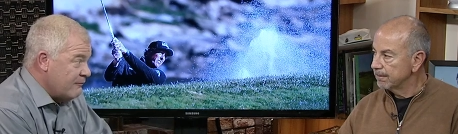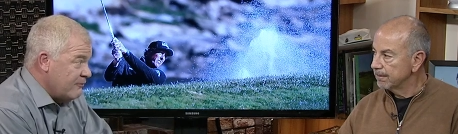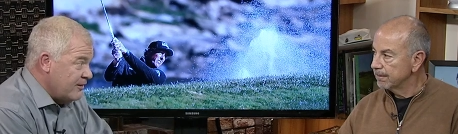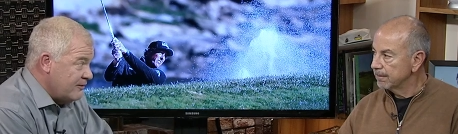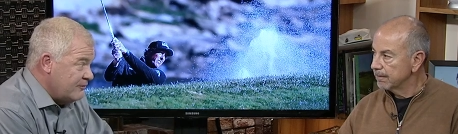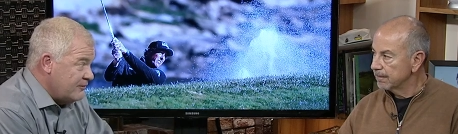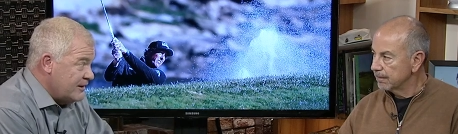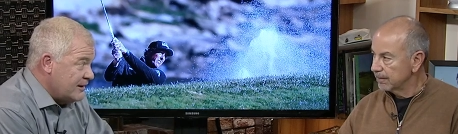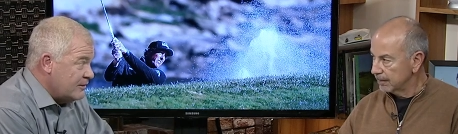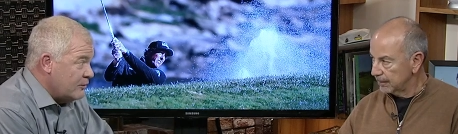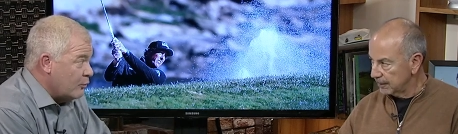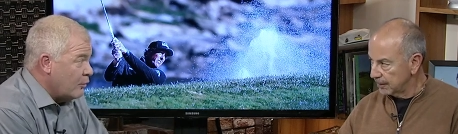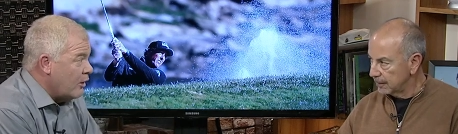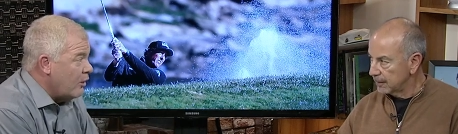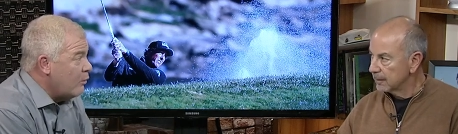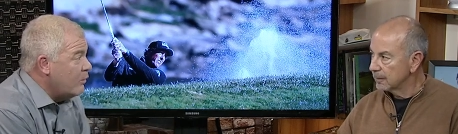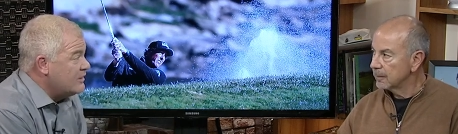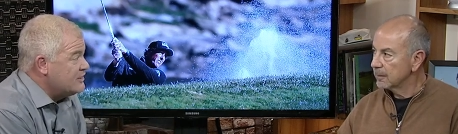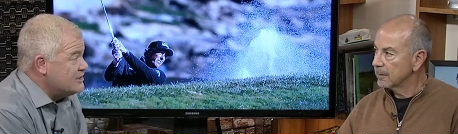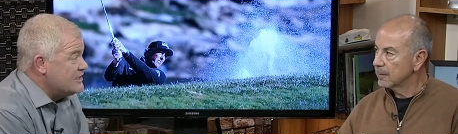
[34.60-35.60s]
Speaker 1: 50 in the world,
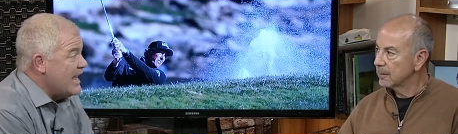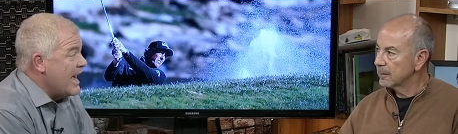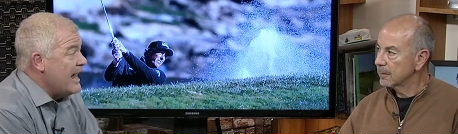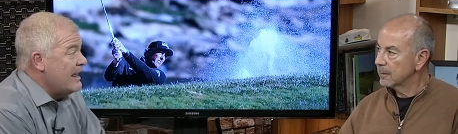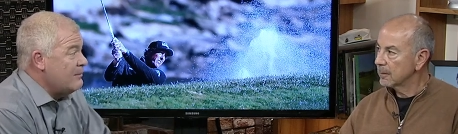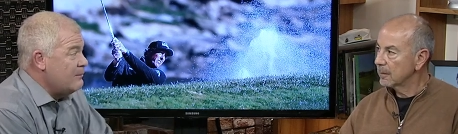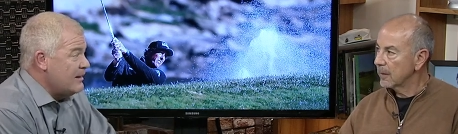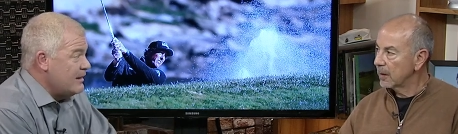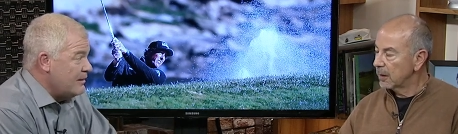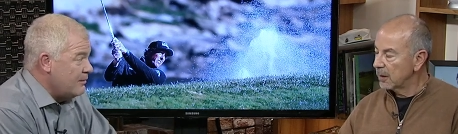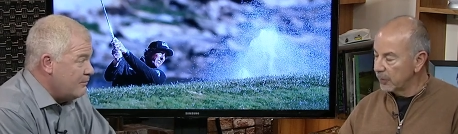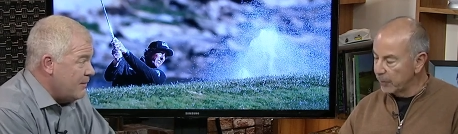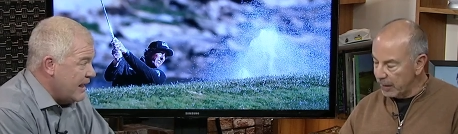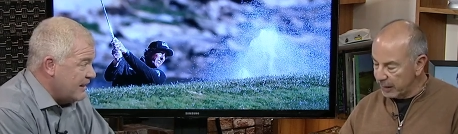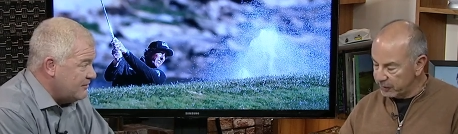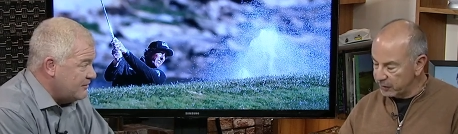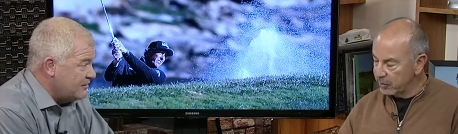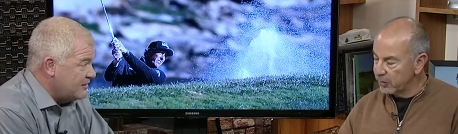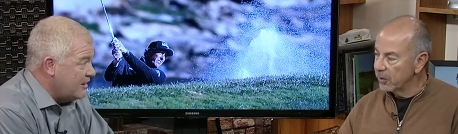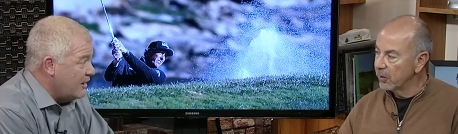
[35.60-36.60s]
which got him into
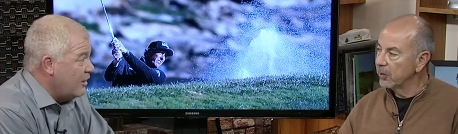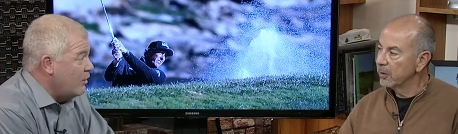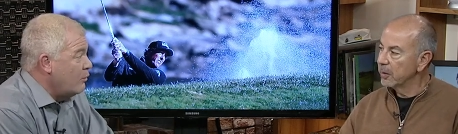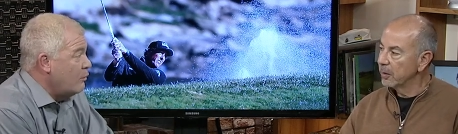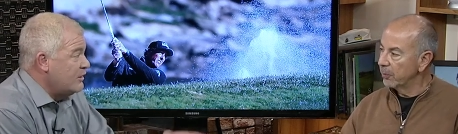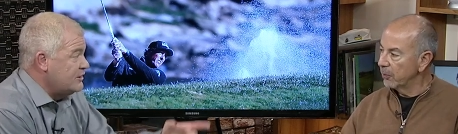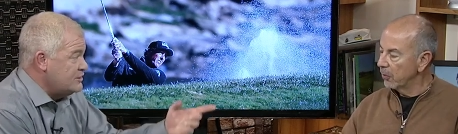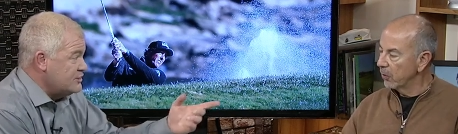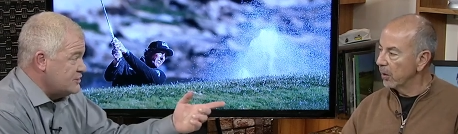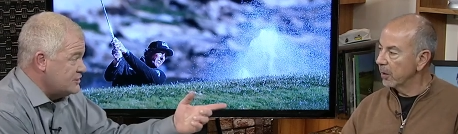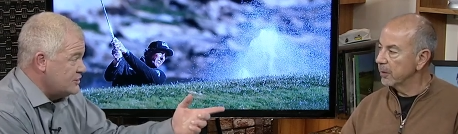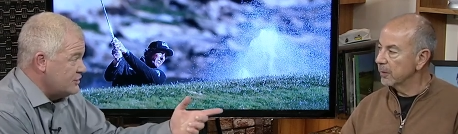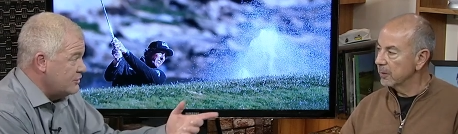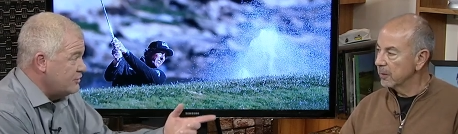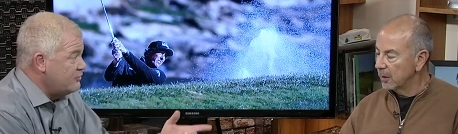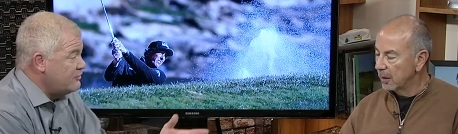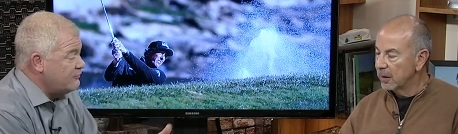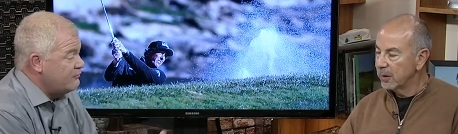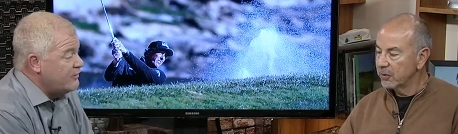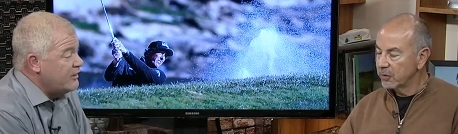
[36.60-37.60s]
Mexico, which is huge.
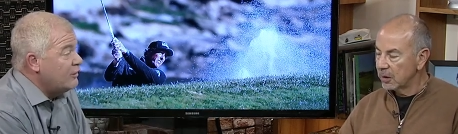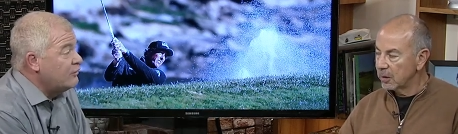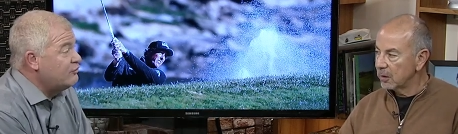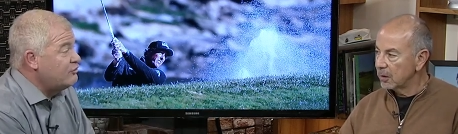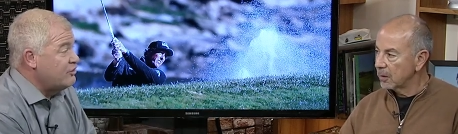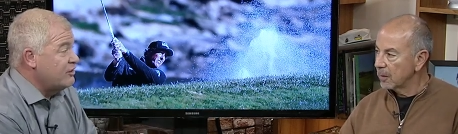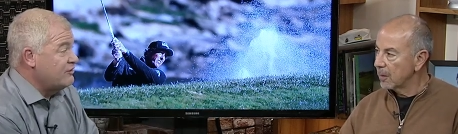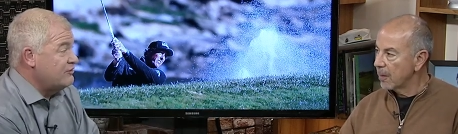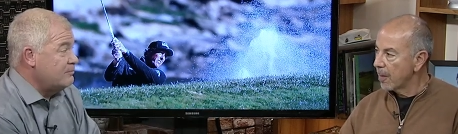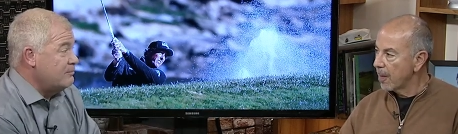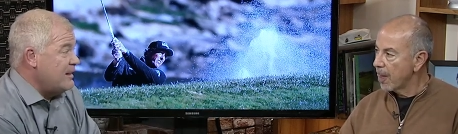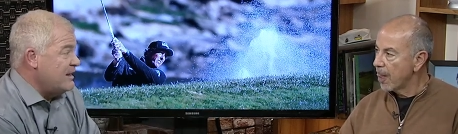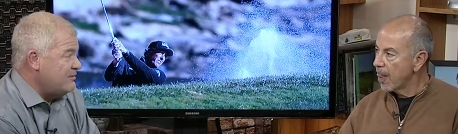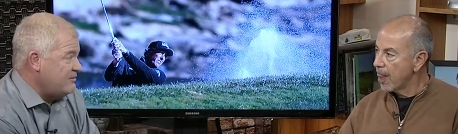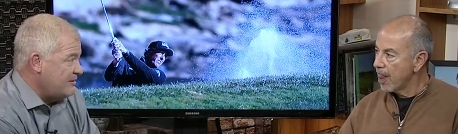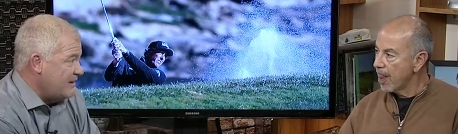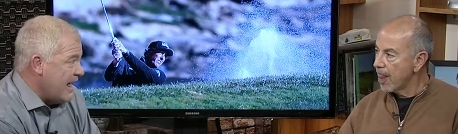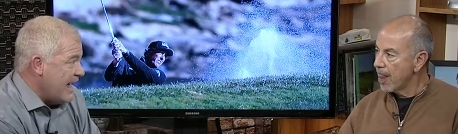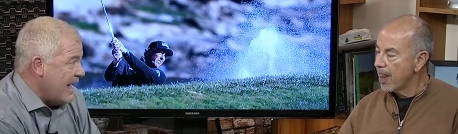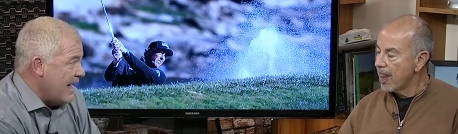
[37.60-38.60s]
Phil just missed
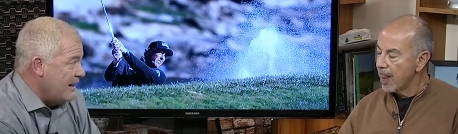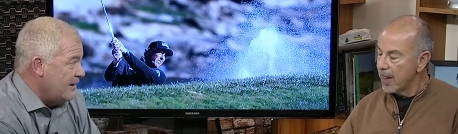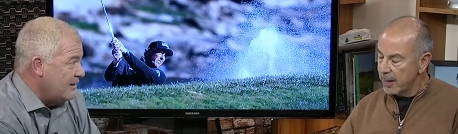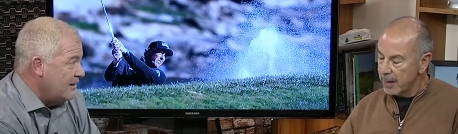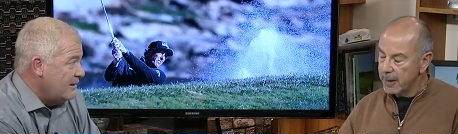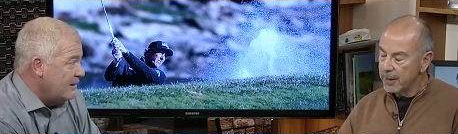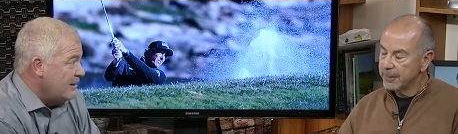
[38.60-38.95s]
that. Yeah.